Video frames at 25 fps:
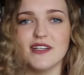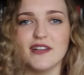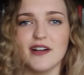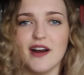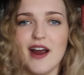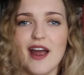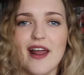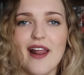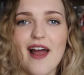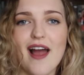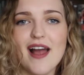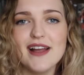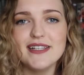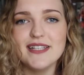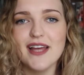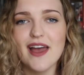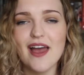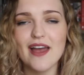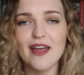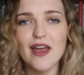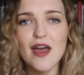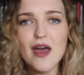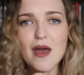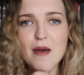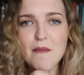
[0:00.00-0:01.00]
All right, I
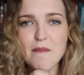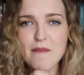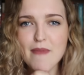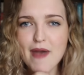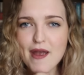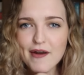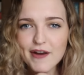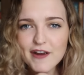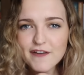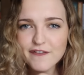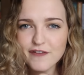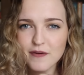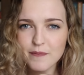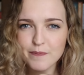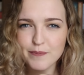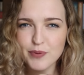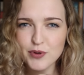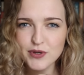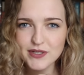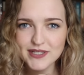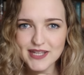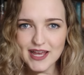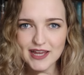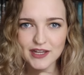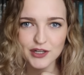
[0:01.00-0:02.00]
tag Mary from
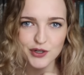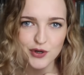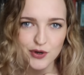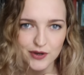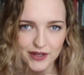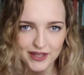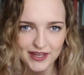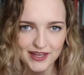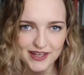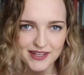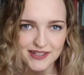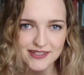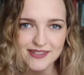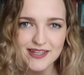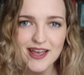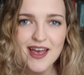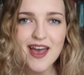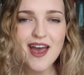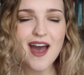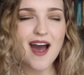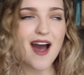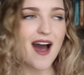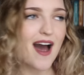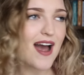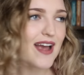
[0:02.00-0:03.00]
Books and Cookies.
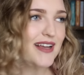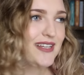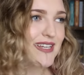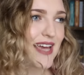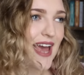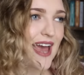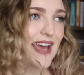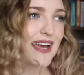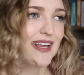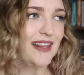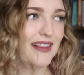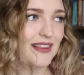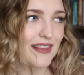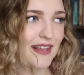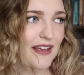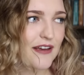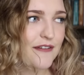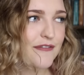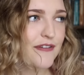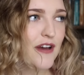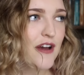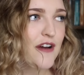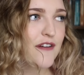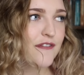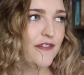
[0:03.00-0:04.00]
I tag
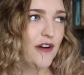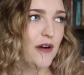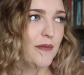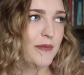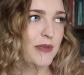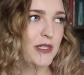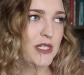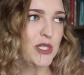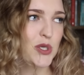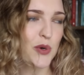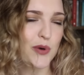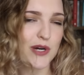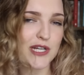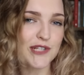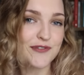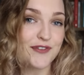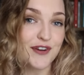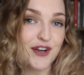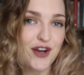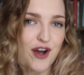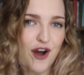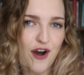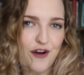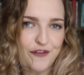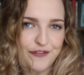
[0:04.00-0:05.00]
Liv from Stories for
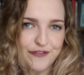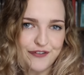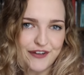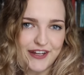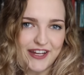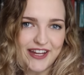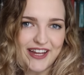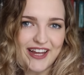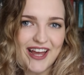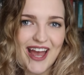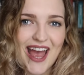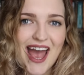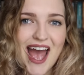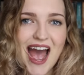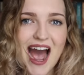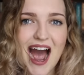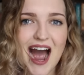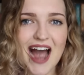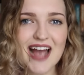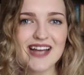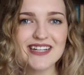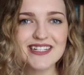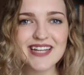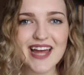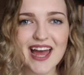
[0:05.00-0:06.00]
Coffee.
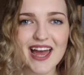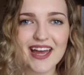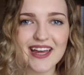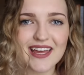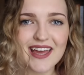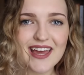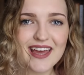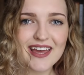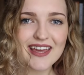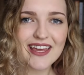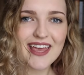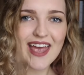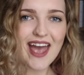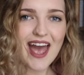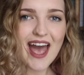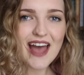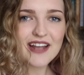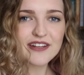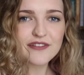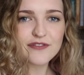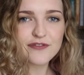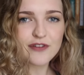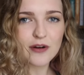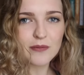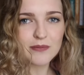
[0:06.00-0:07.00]
I tag
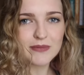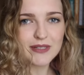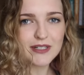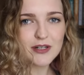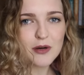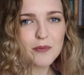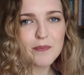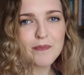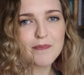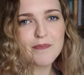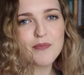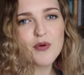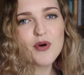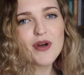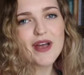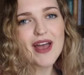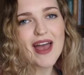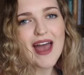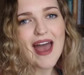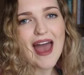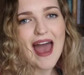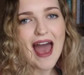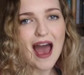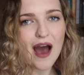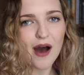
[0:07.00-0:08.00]
Cat from Little Book
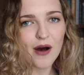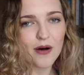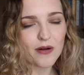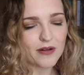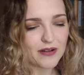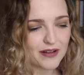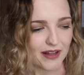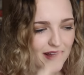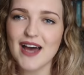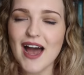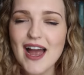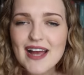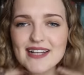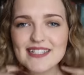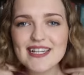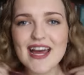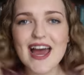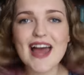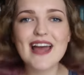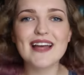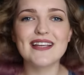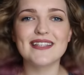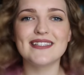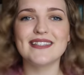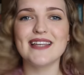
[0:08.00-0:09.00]
Owl. I
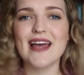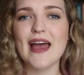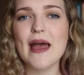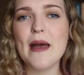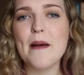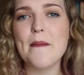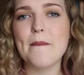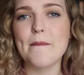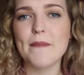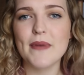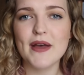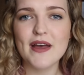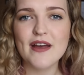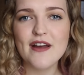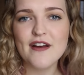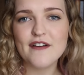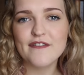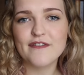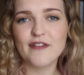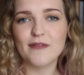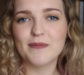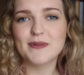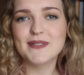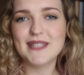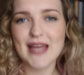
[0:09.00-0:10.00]
tag Sam
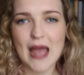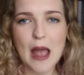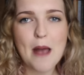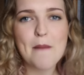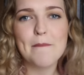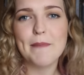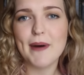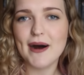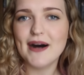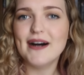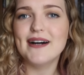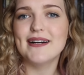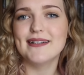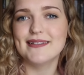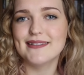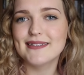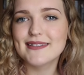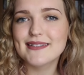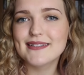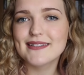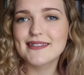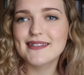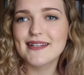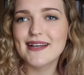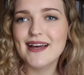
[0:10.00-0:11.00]
from Sam Barnes.